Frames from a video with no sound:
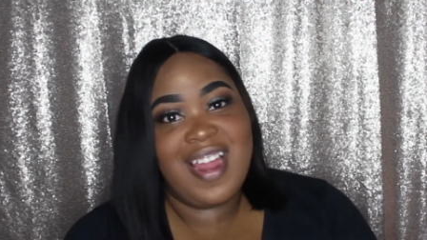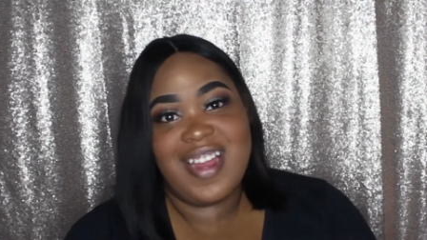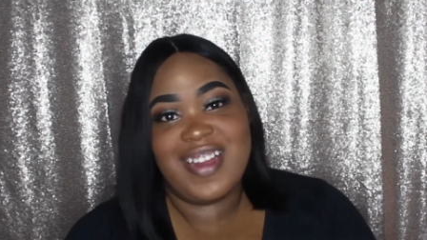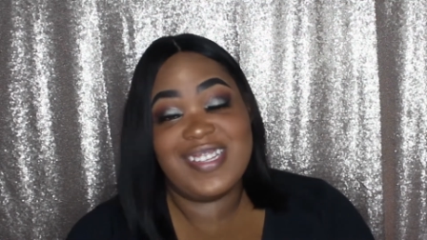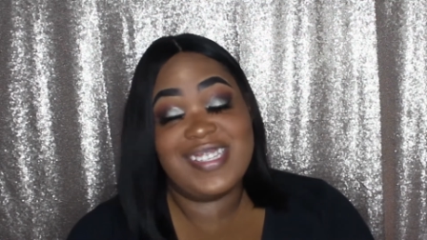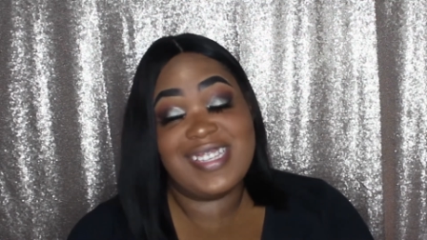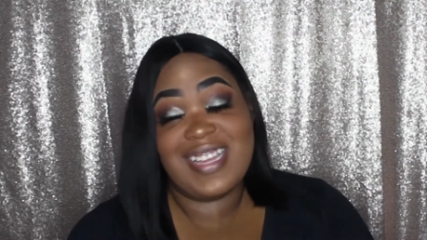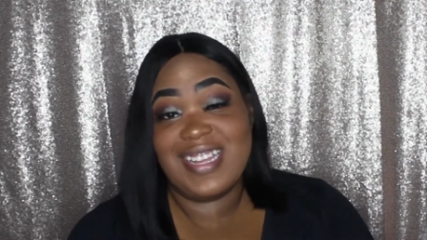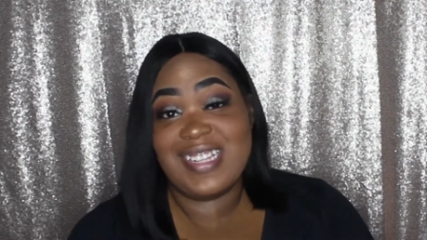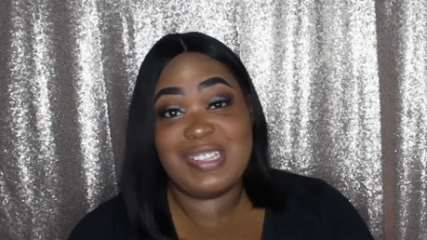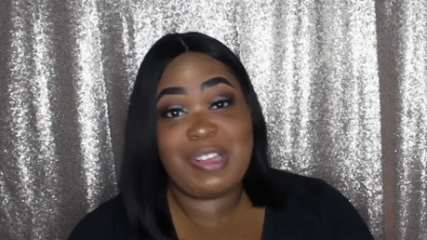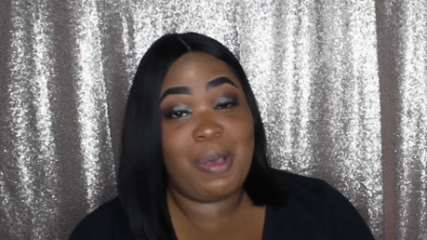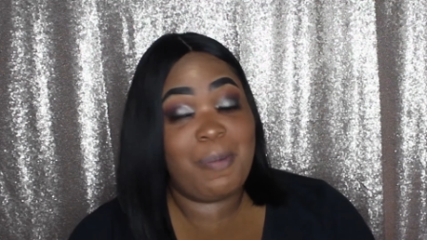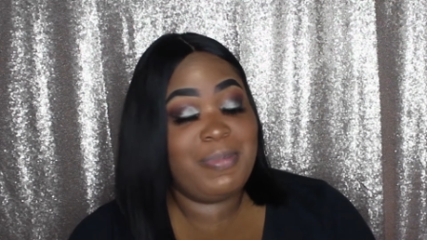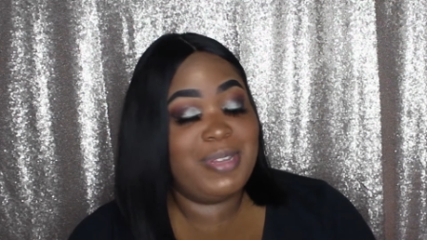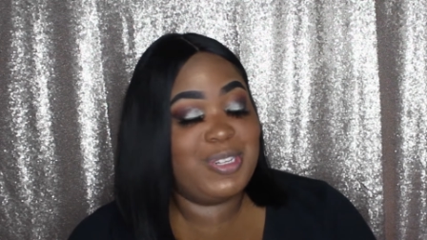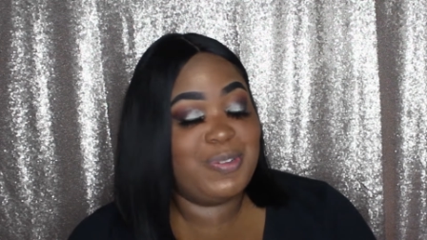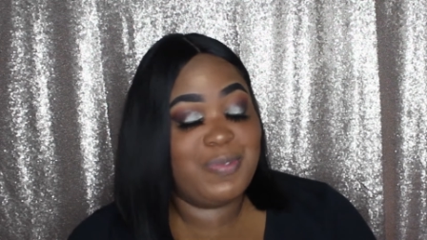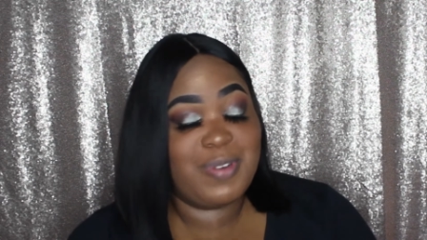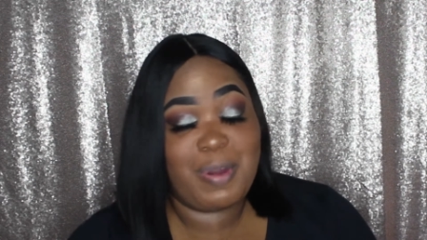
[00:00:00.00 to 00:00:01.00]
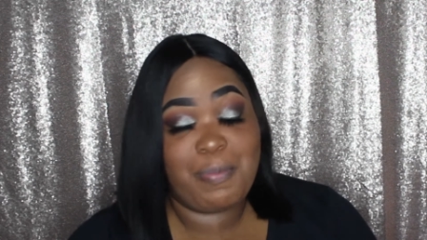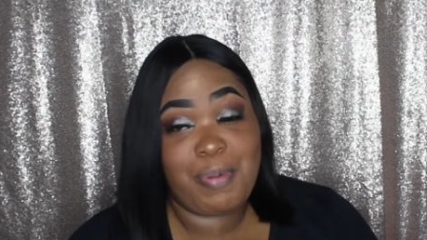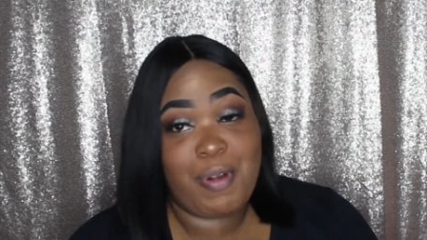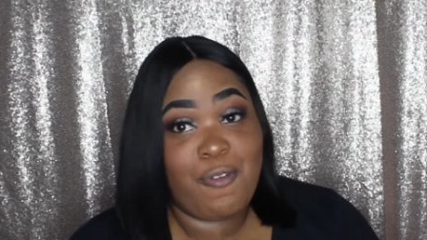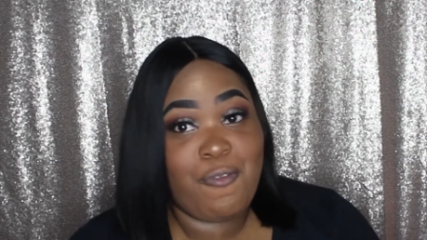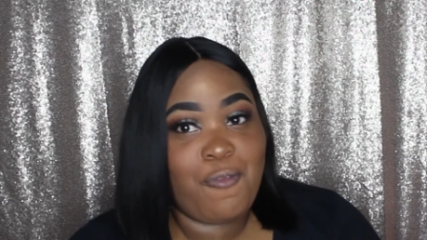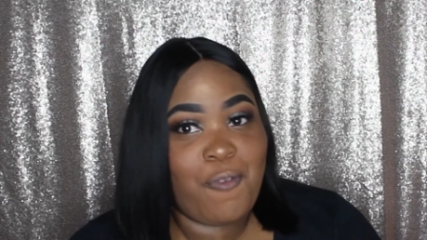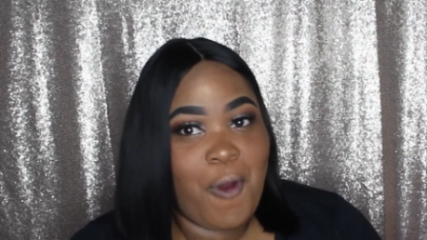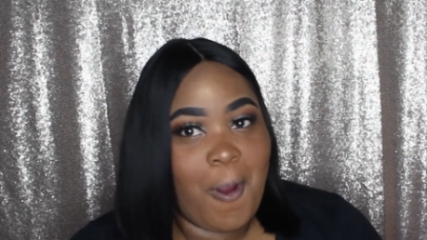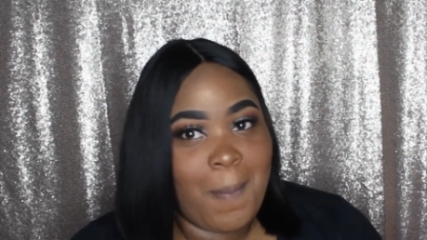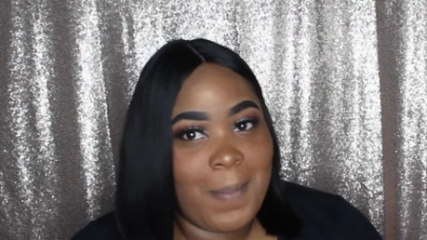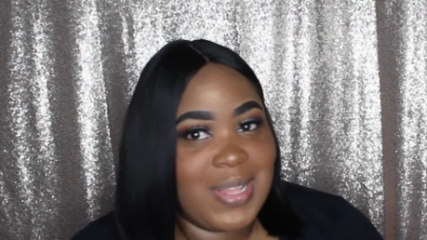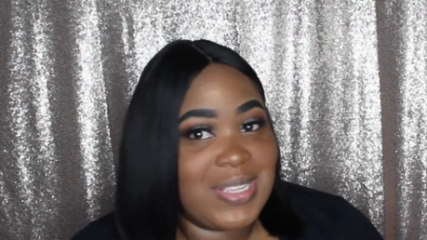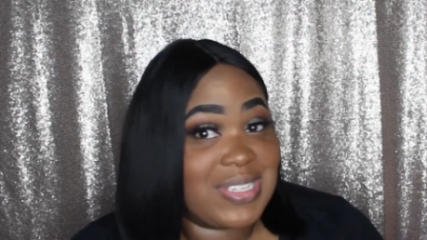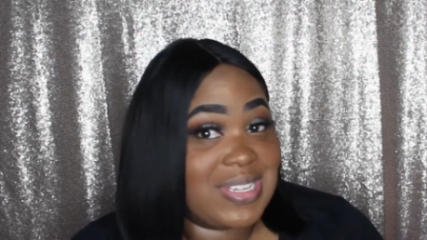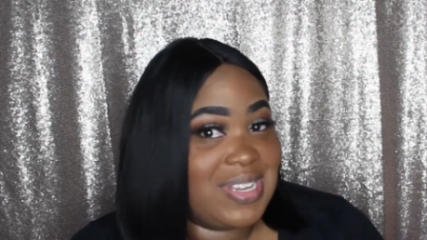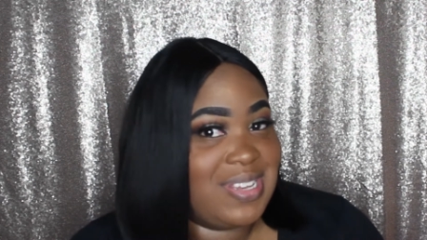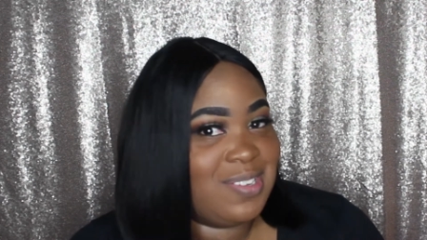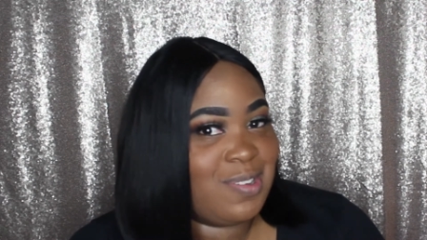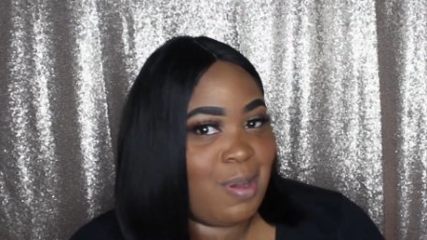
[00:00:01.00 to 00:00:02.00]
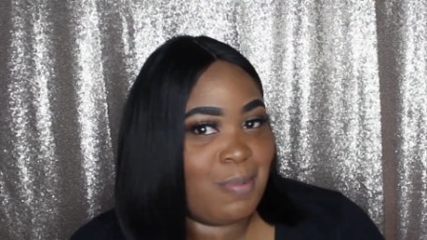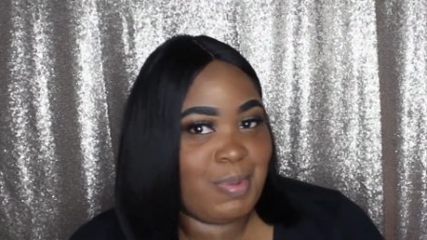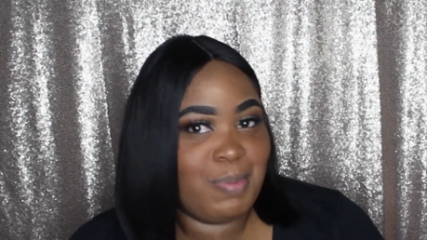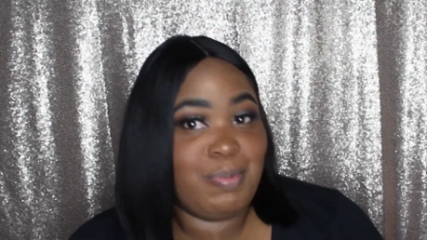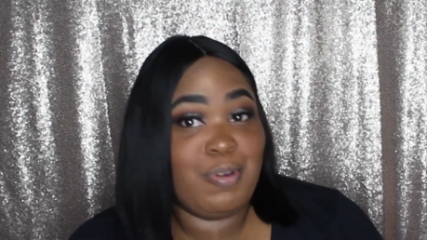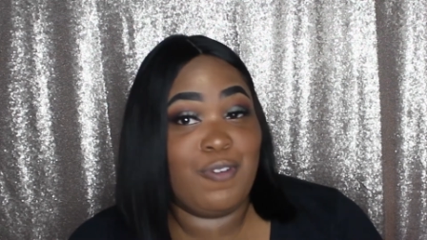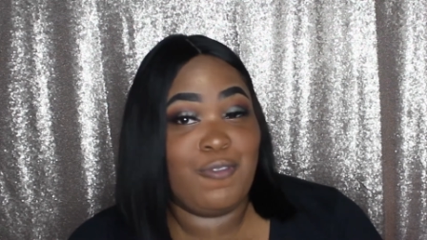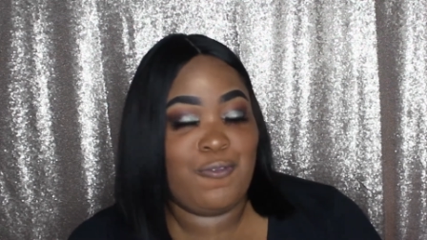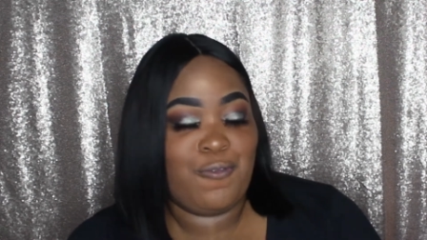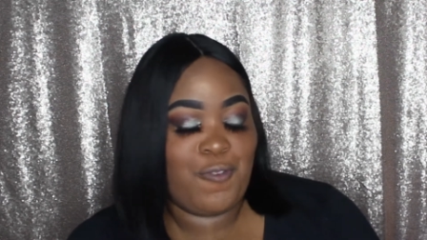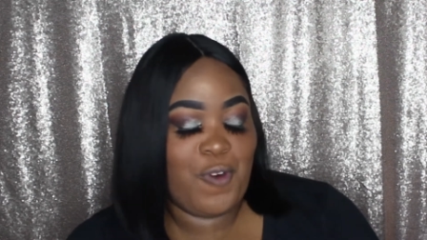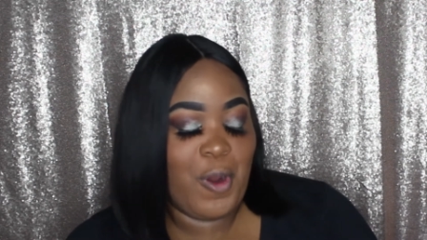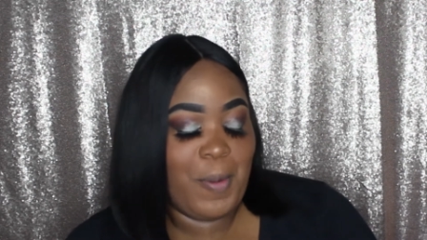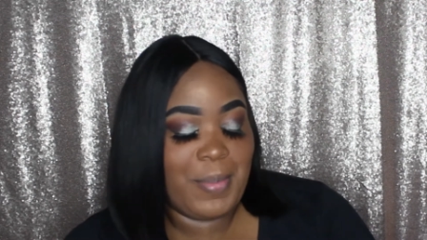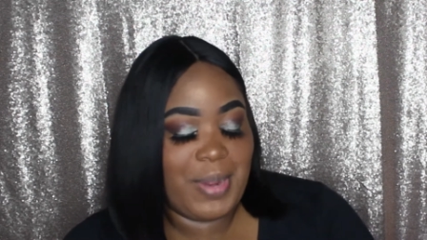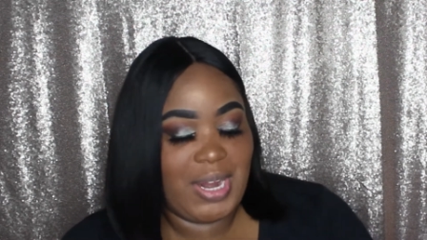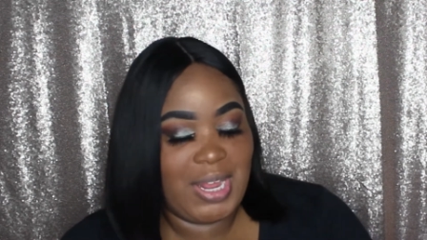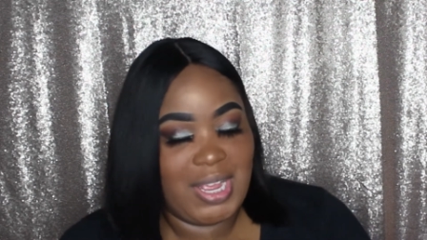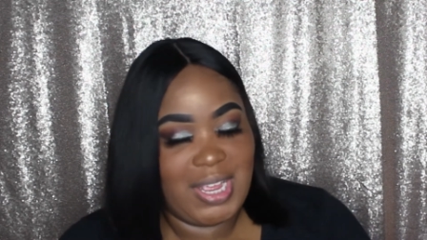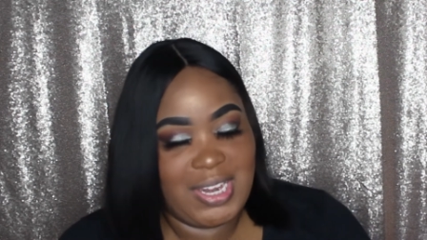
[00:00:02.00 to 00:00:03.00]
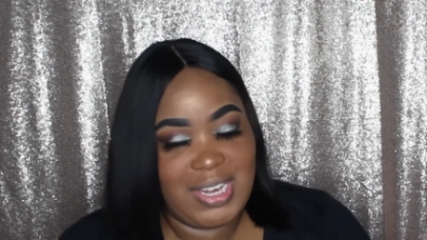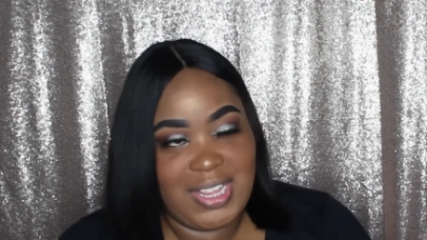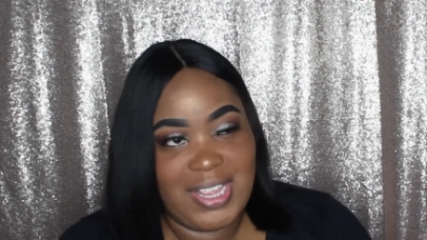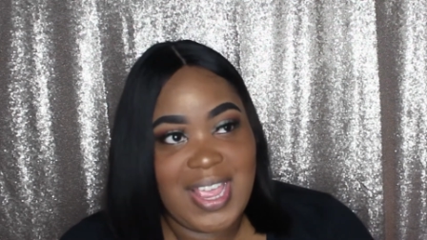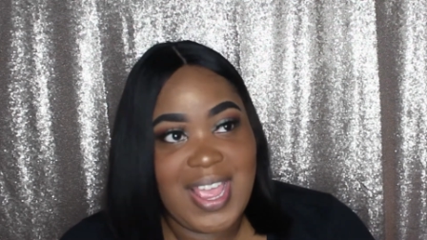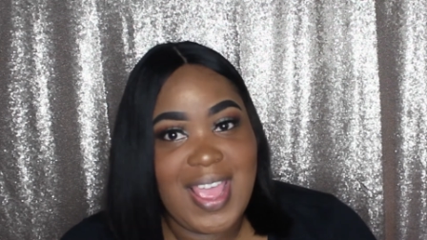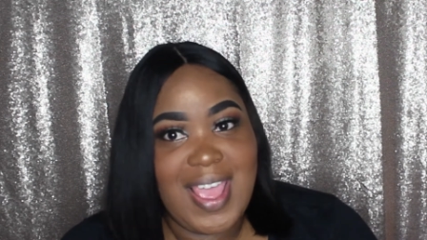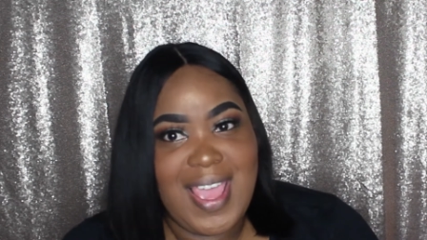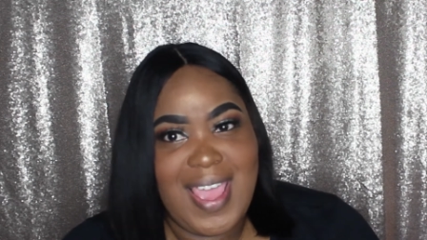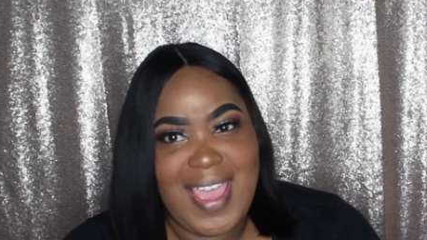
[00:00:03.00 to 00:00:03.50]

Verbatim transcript: her son is going to be doing a performance. And he's going to be performing, honey.